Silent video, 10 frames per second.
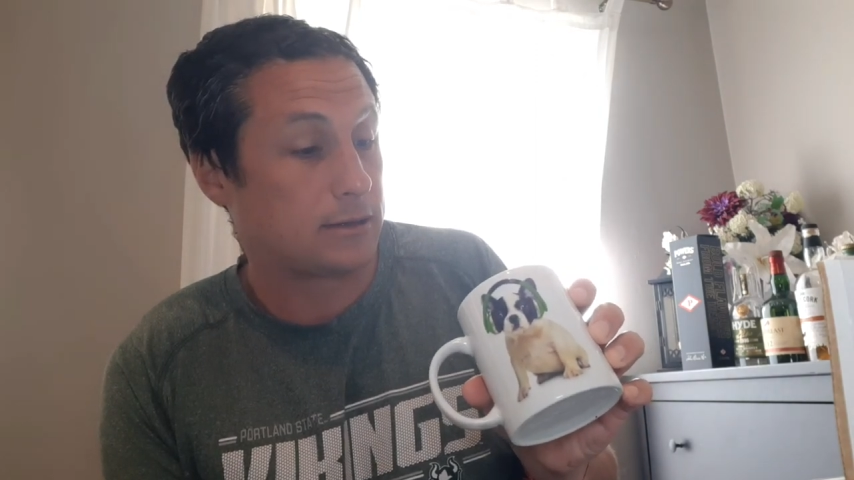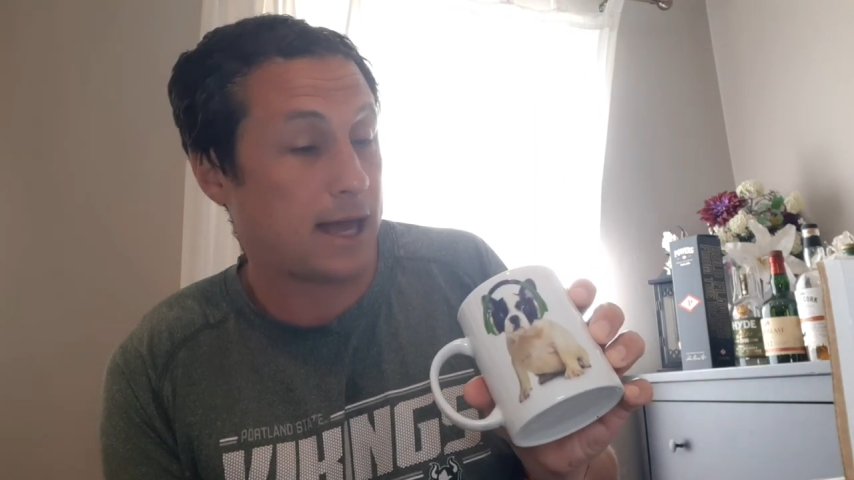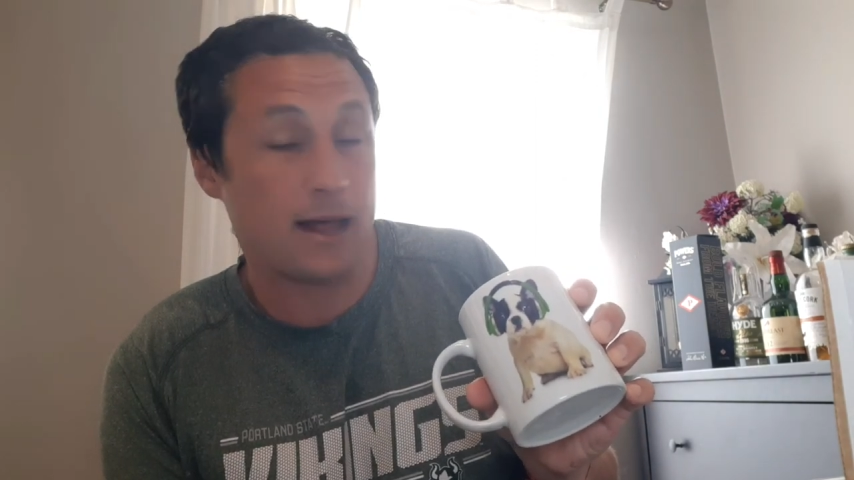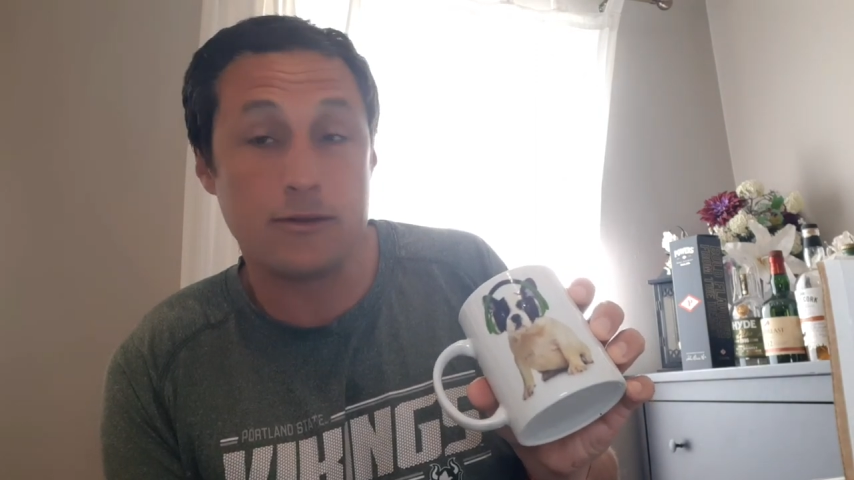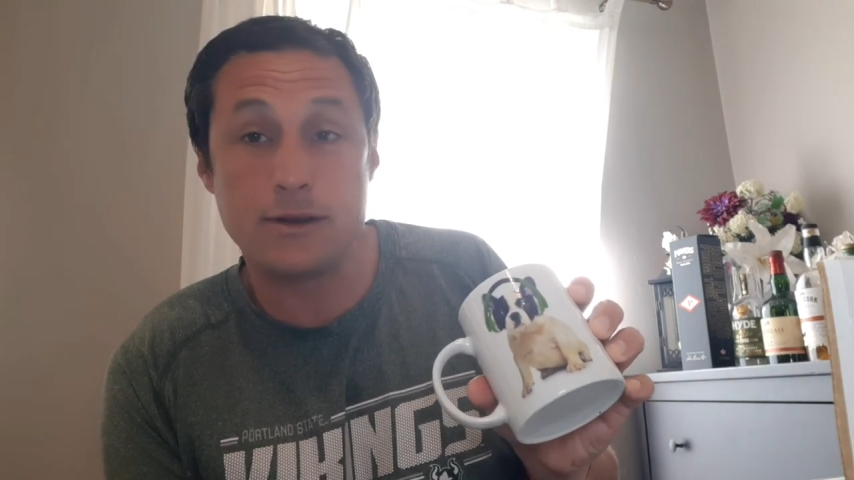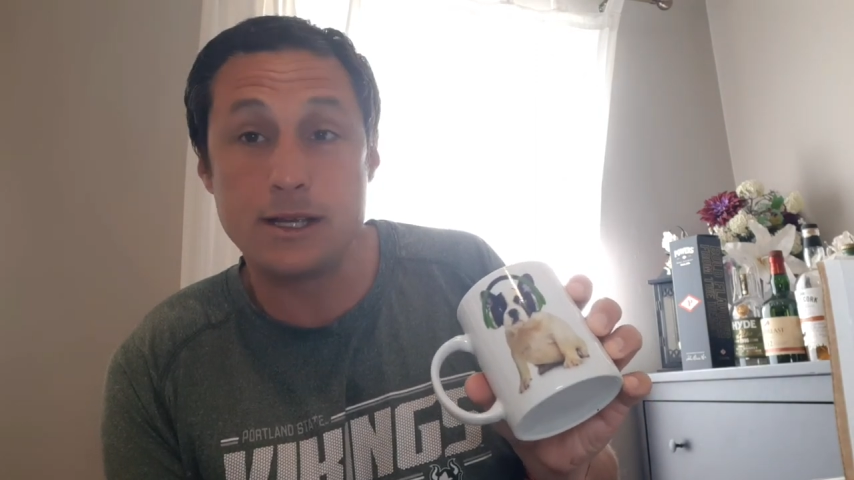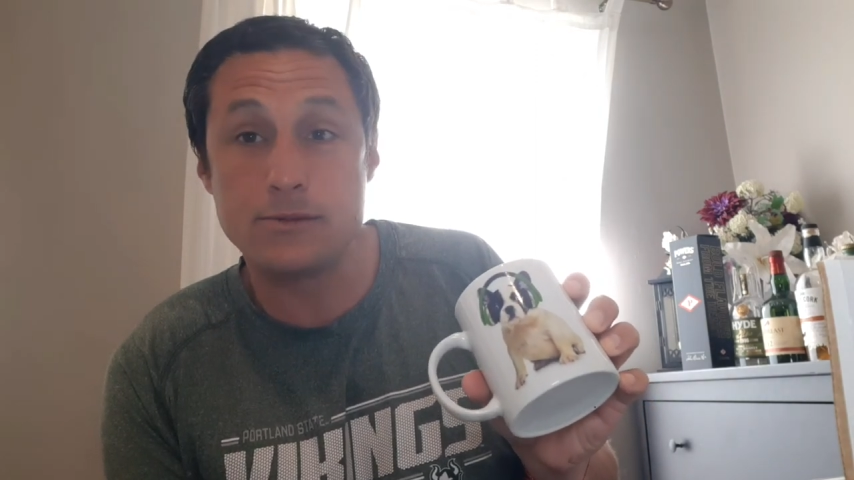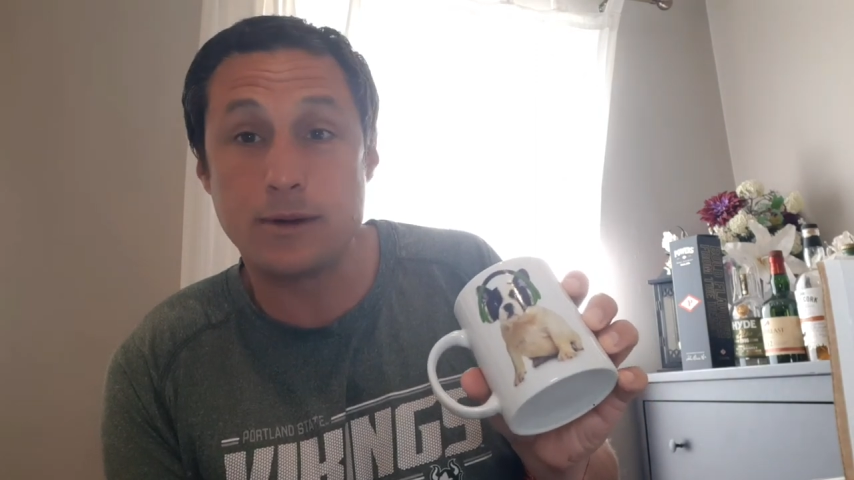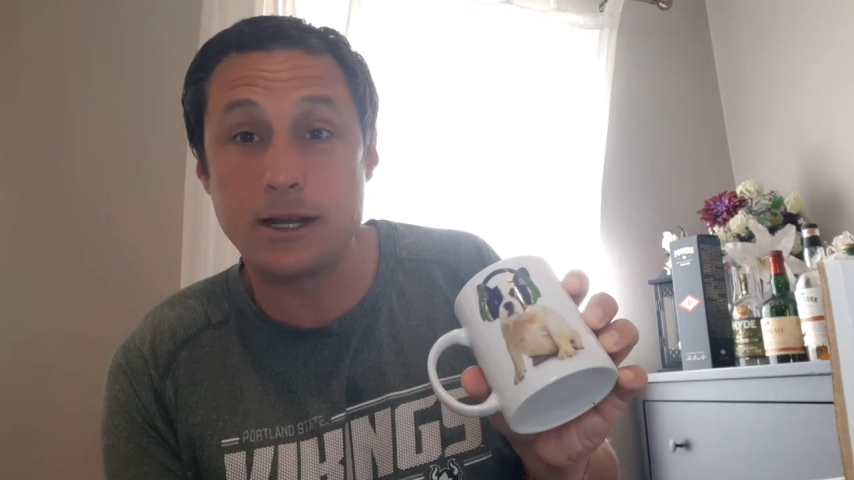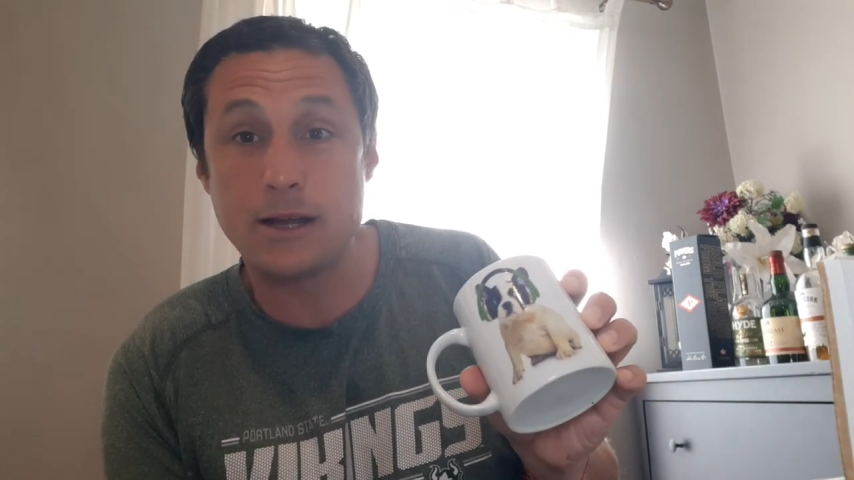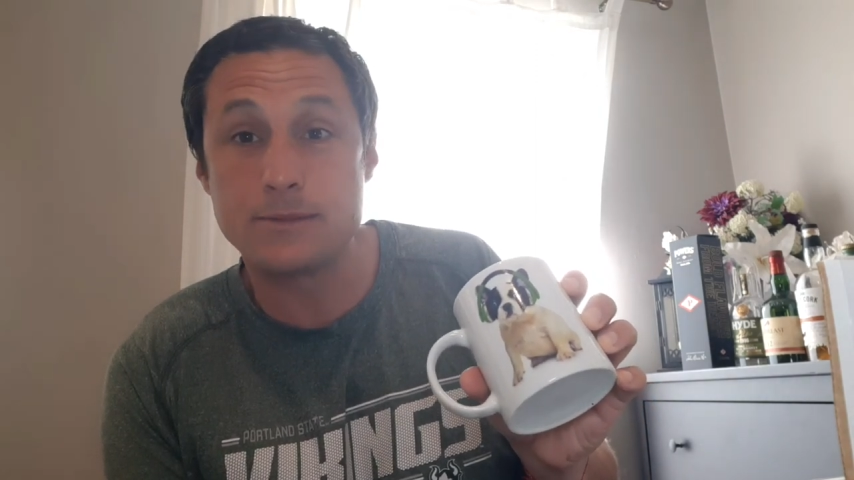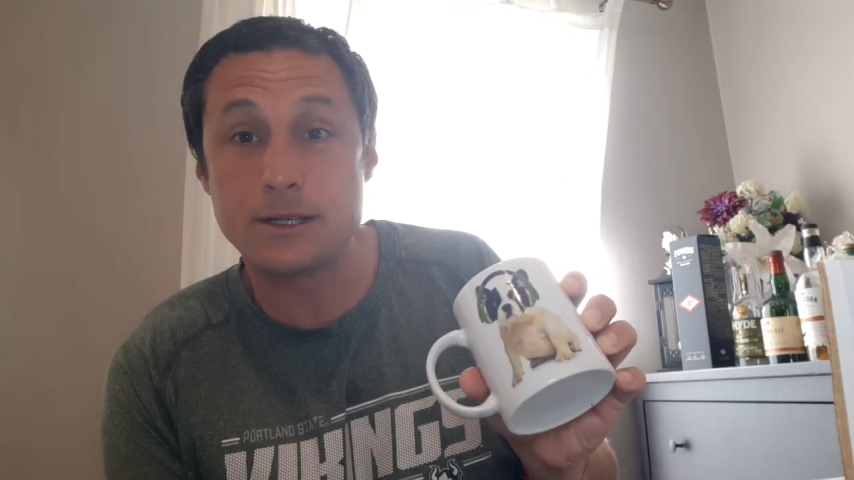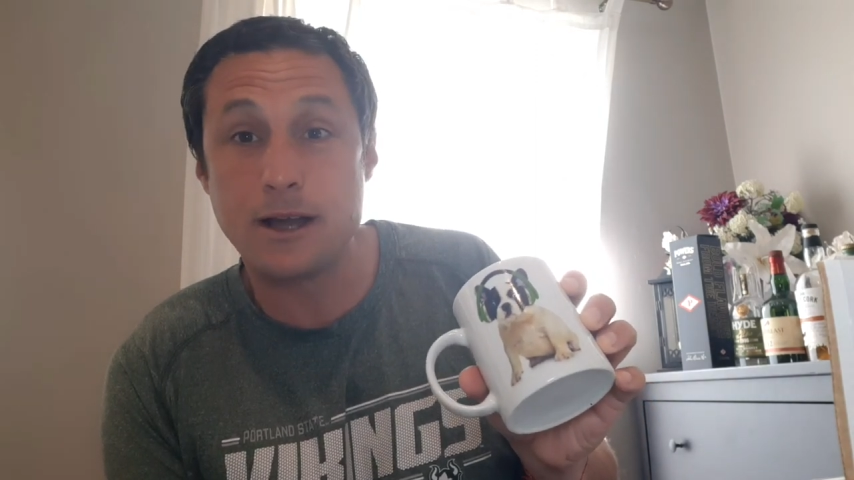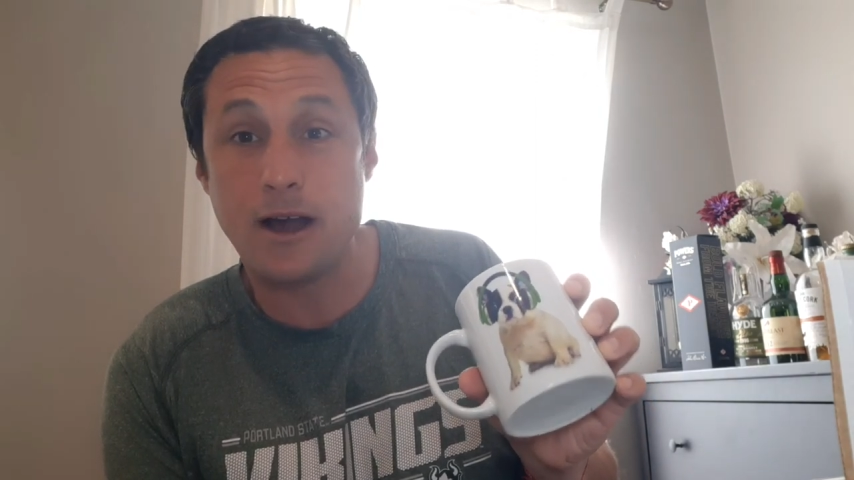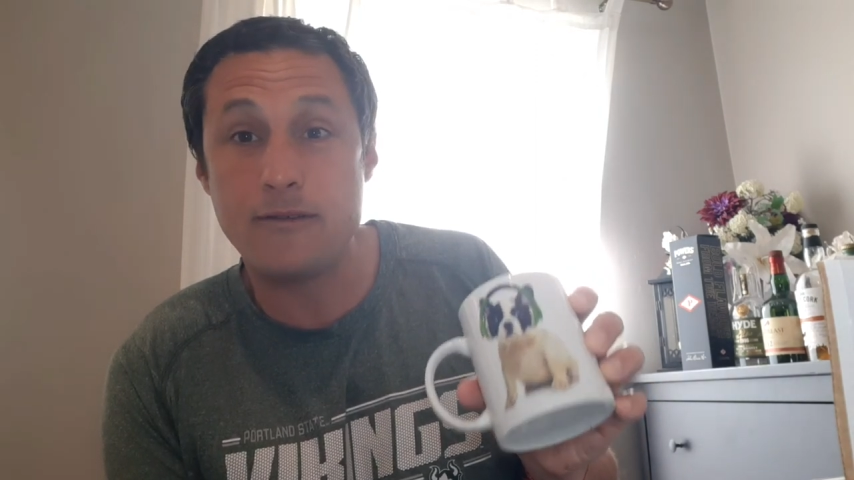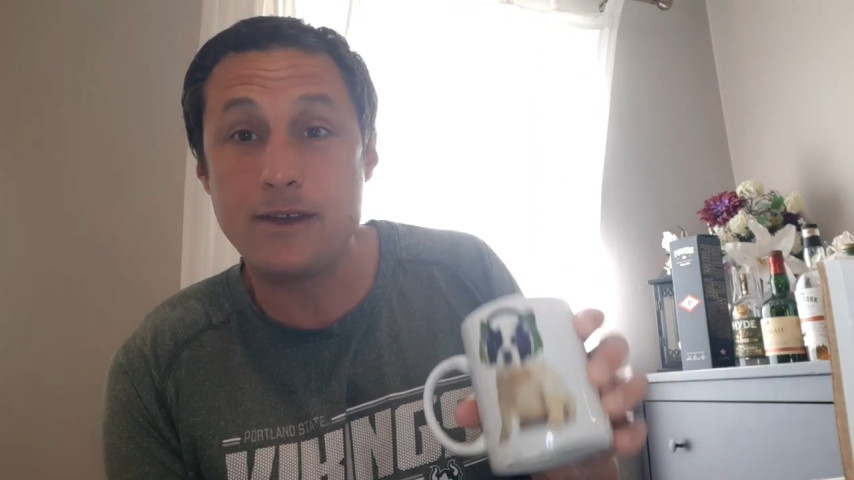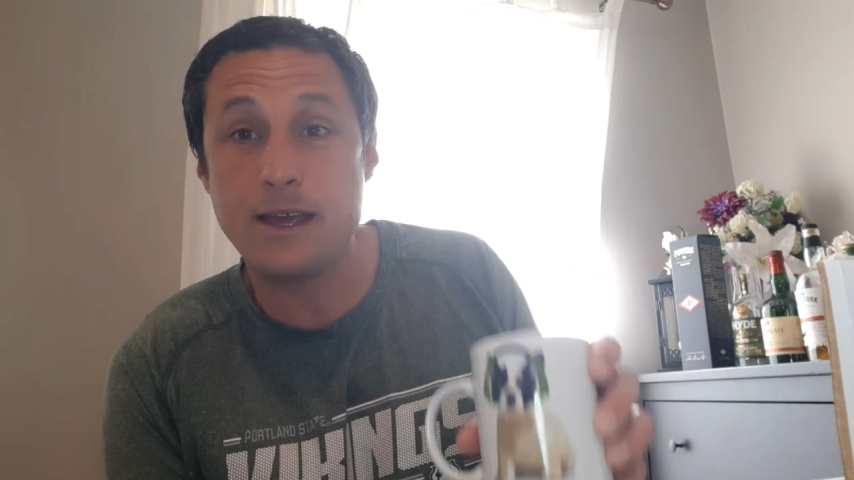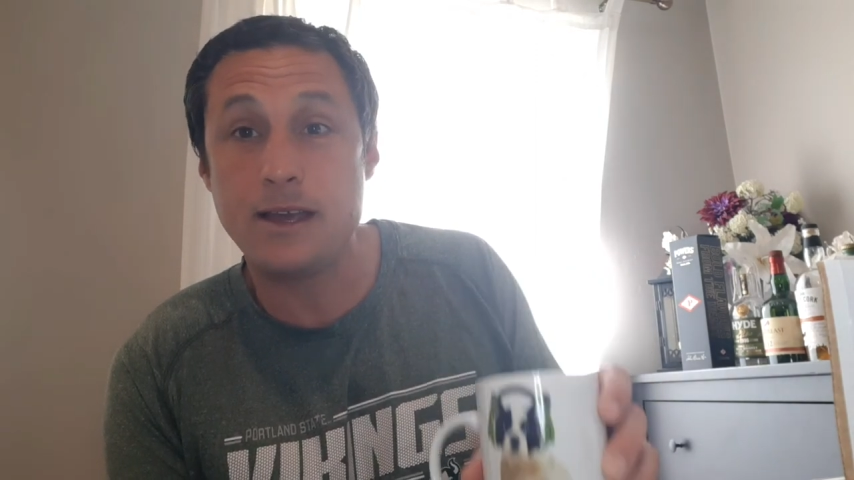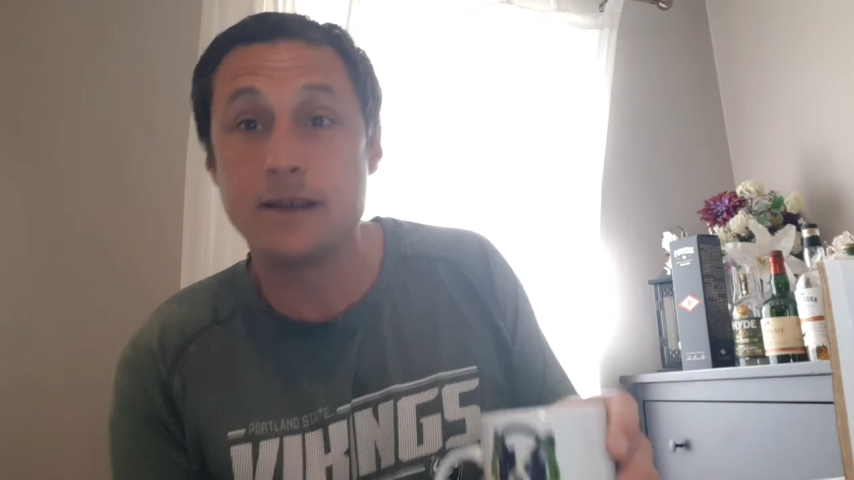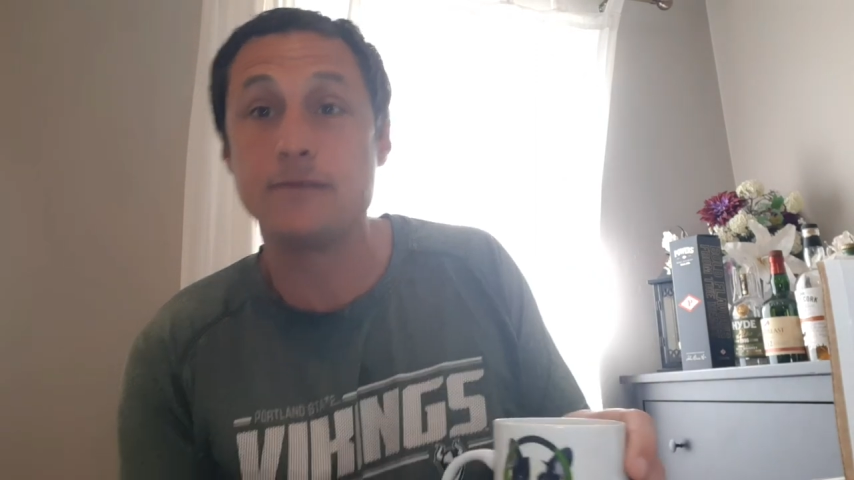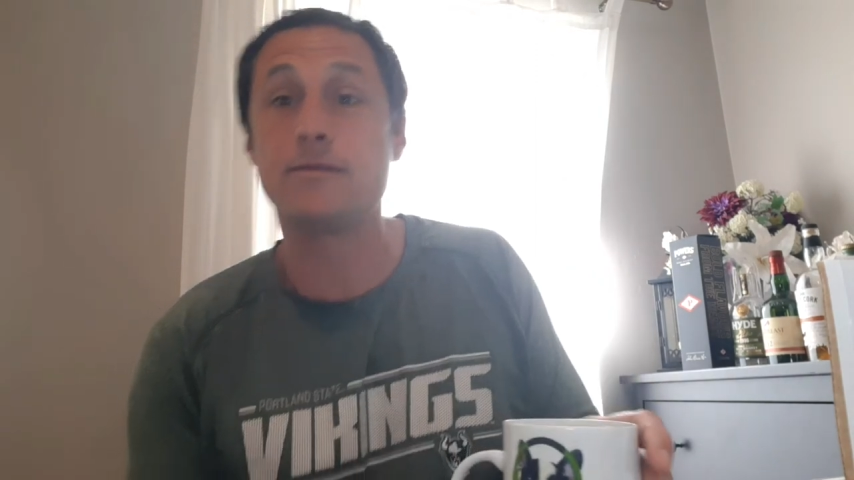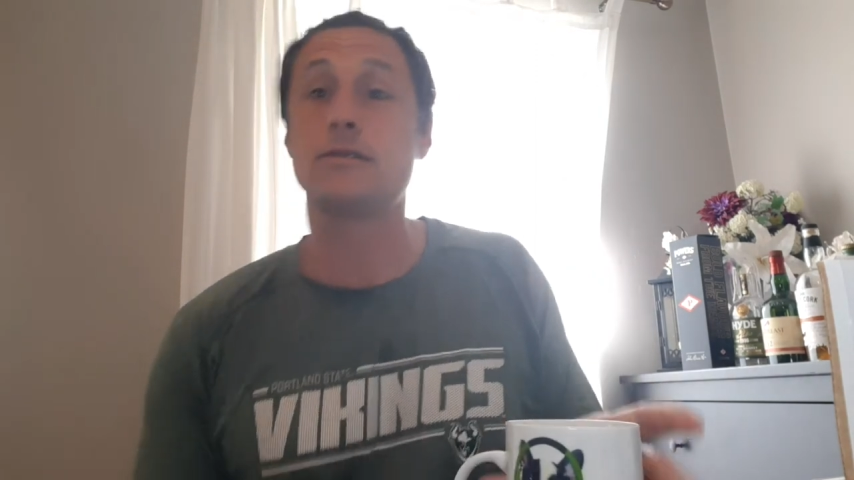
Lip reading: calories when it comes to coffee.